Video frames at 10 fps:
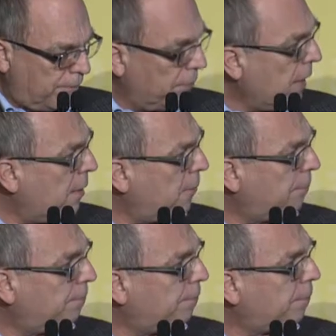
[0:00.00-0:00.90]
Now,
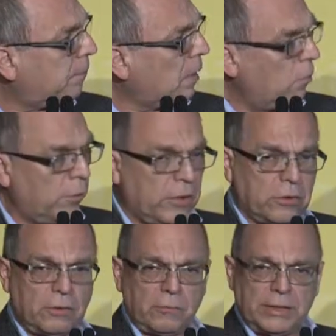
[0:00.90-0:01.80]
we
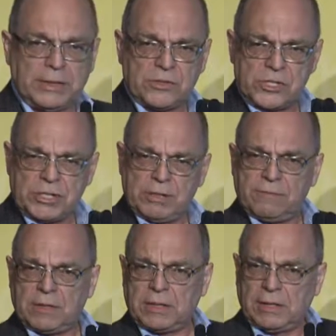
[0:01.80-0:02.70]
couldn't really
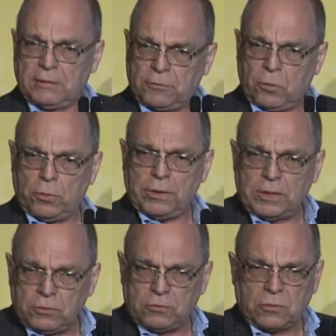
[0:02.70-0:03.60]
achieve the kind of core that
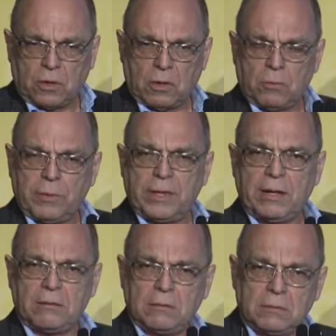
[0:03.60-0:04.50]
you saw
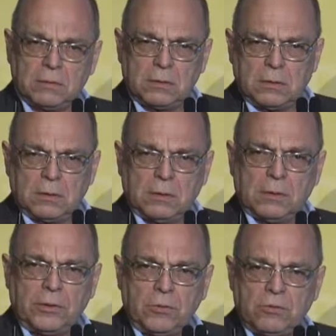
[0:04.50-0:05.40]
without
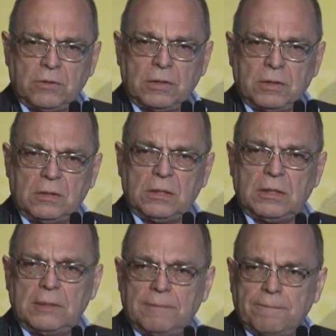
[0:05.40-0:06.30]
using
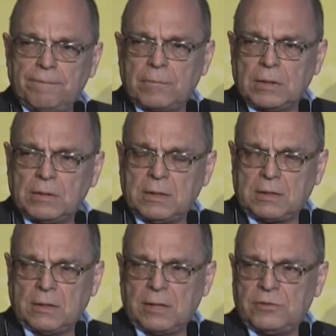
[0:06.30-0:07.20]
the
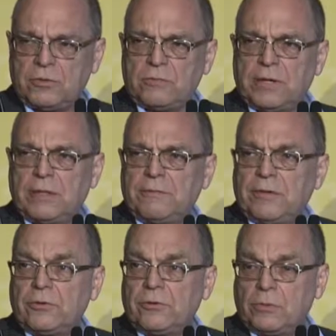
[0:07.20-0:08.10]
technology of
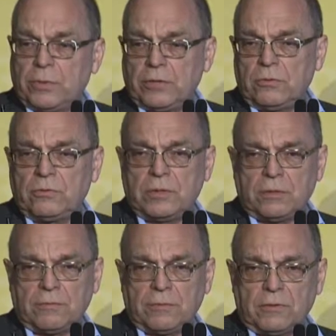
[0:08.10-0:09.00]
elevators that we used
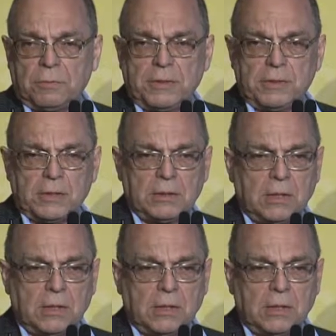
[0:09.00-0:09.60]
here for this building.